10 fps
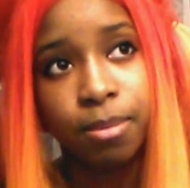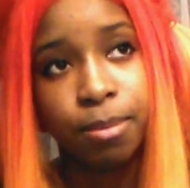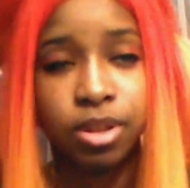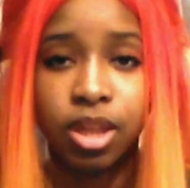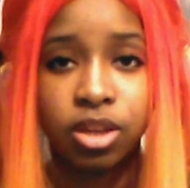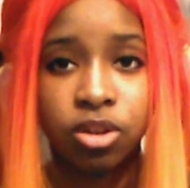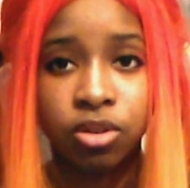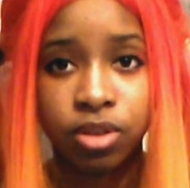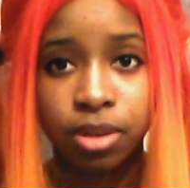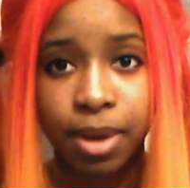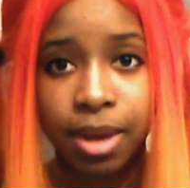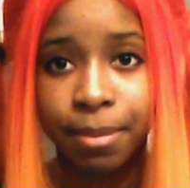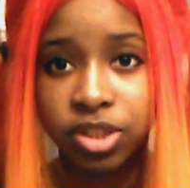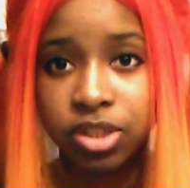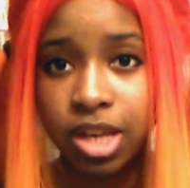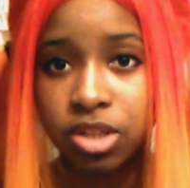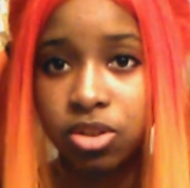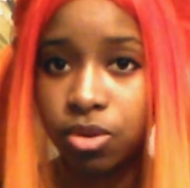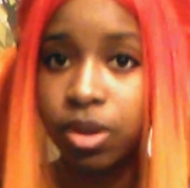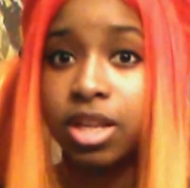but like you don't really pay much
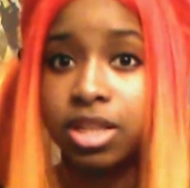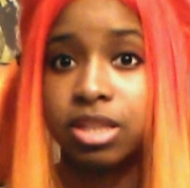attention to it